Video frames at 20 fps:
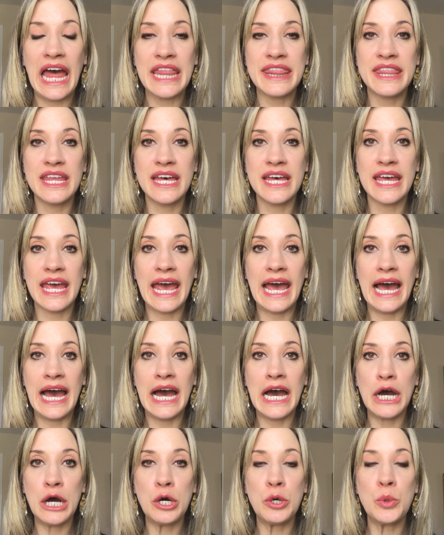the
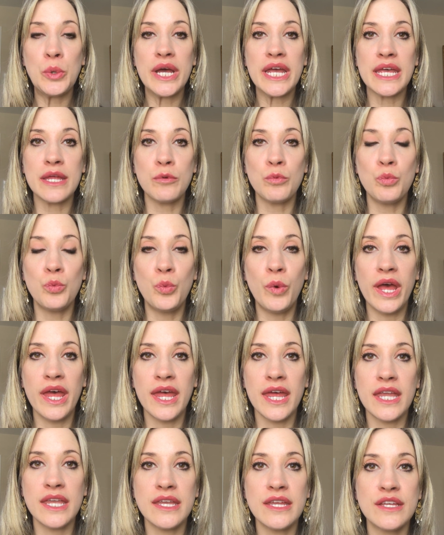how and
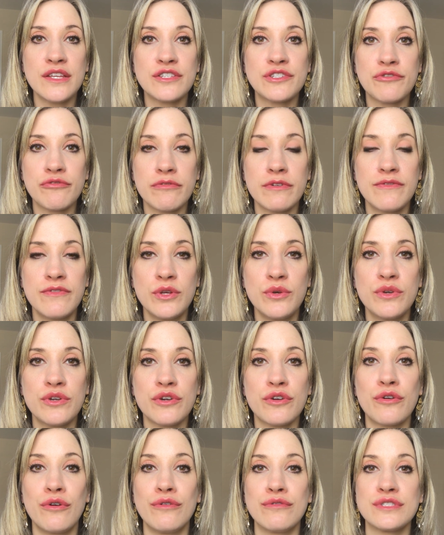when to review
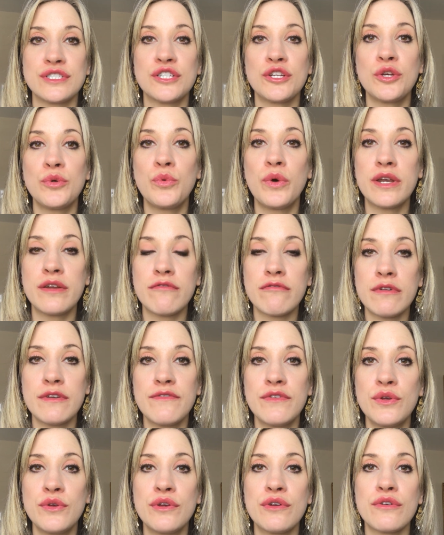your goals. So you want to
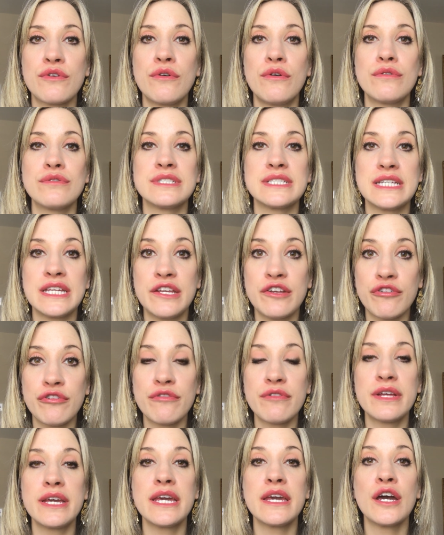review your goals
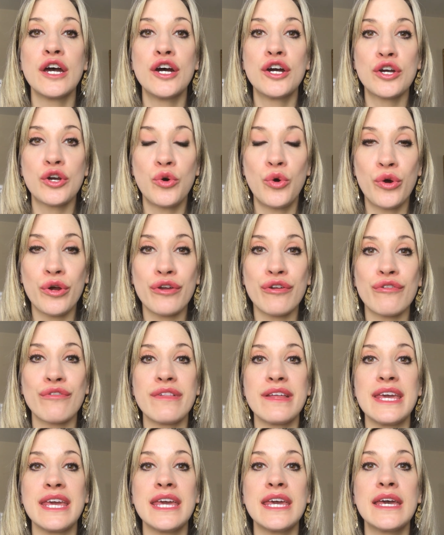yearly,
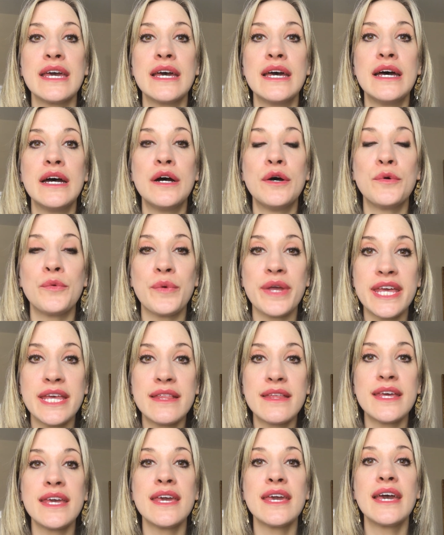quarterly,
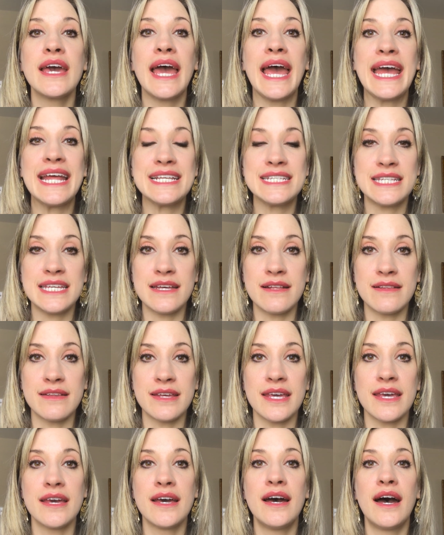weekly, and
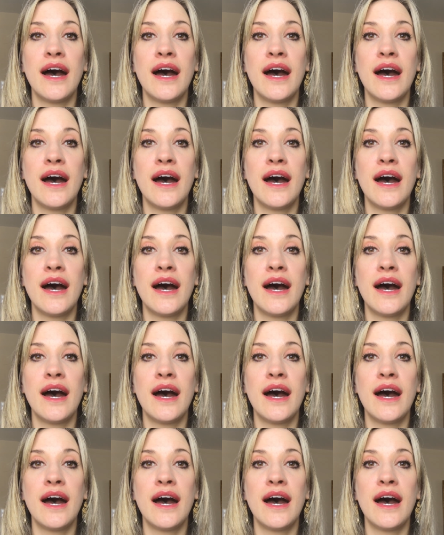daily.